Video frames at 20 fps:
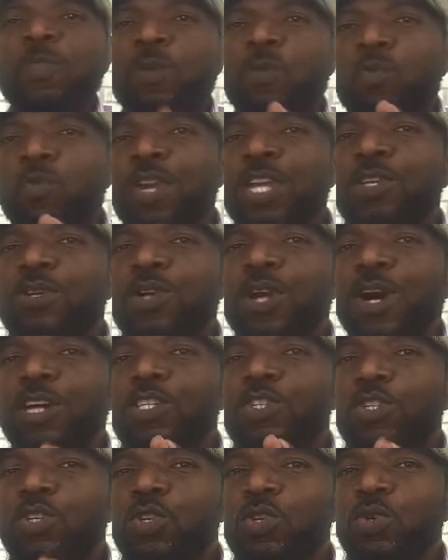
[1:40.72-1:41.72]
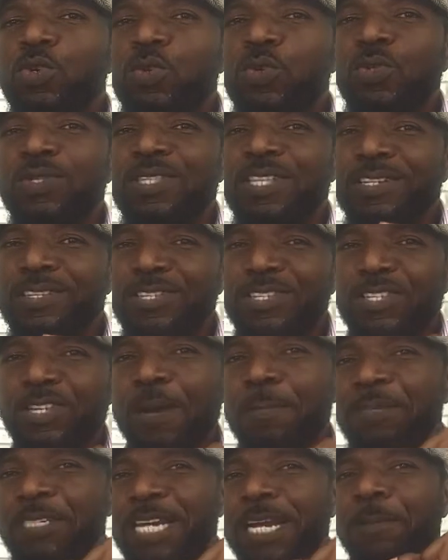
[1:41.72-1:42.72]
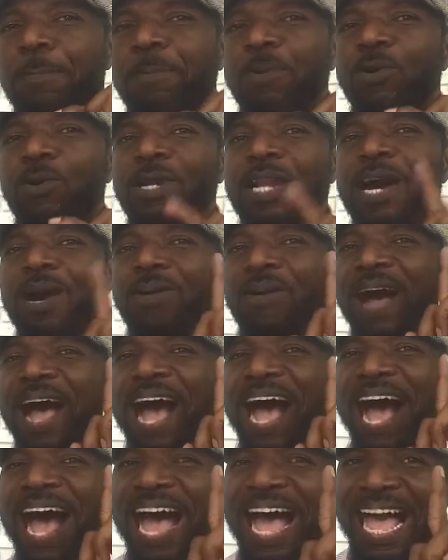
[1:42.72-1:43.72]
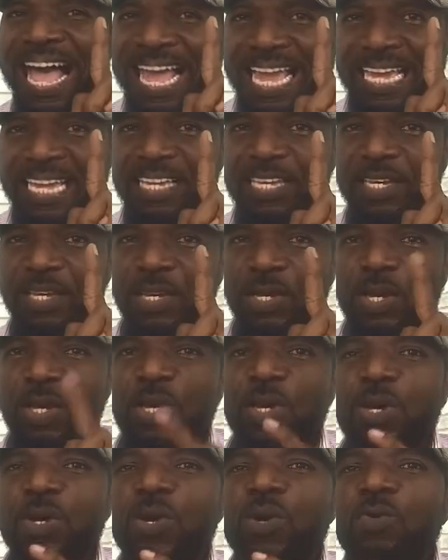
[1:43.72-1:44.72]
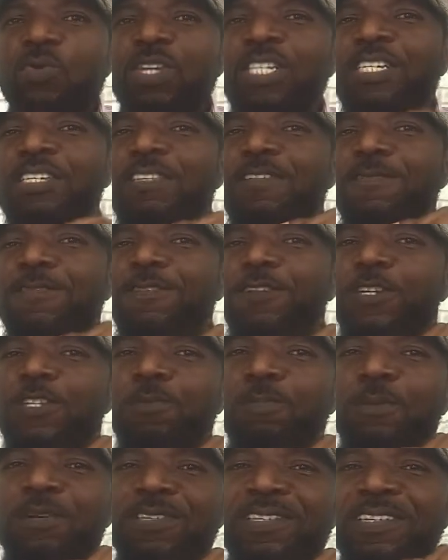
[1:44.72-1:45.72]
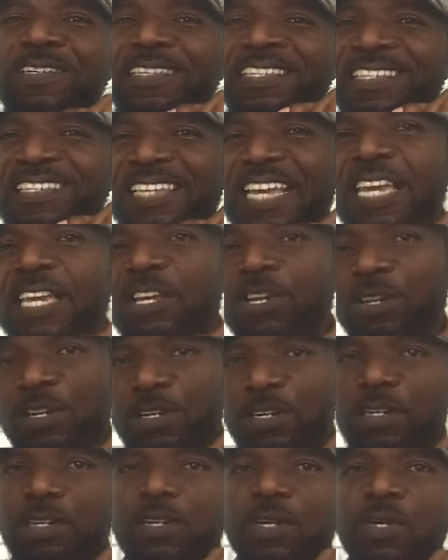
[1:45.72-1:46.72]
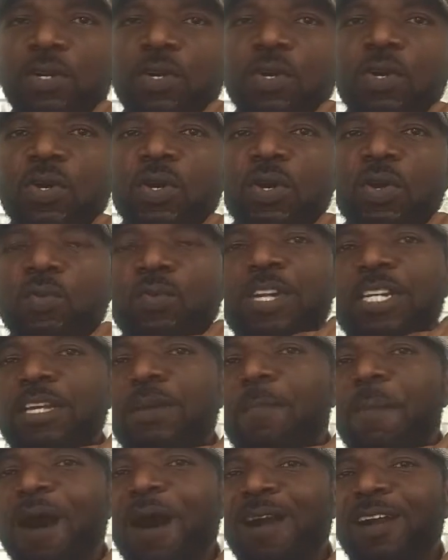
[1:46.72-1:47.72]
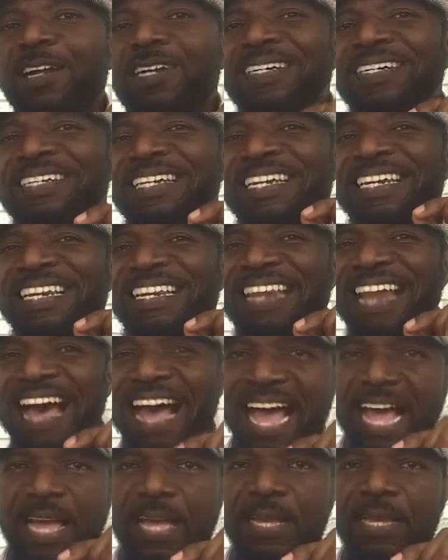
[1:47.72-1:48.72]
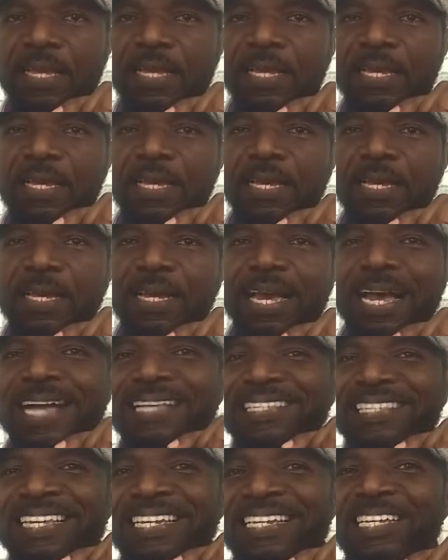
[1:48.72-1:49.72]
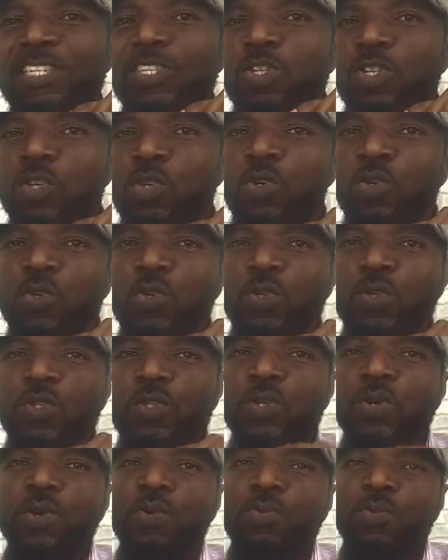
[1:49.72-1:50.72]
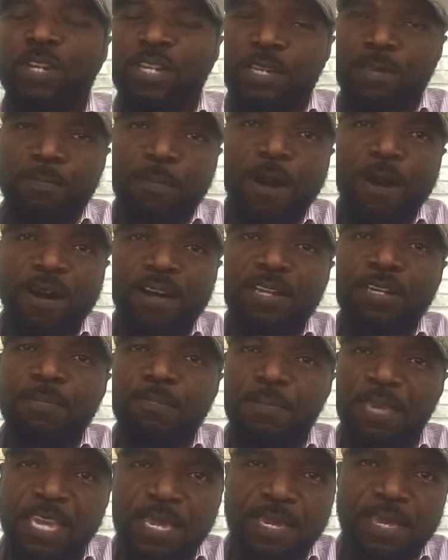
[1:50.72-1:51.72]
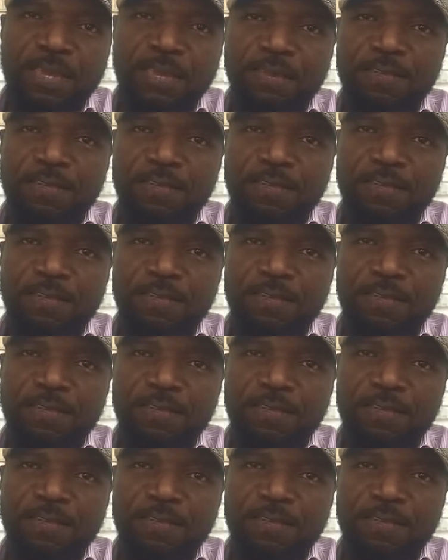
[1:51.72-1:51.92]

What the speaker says: We do not use the subject pronoun I, which is the first person singular, with the marker na, as it is used with the marker be.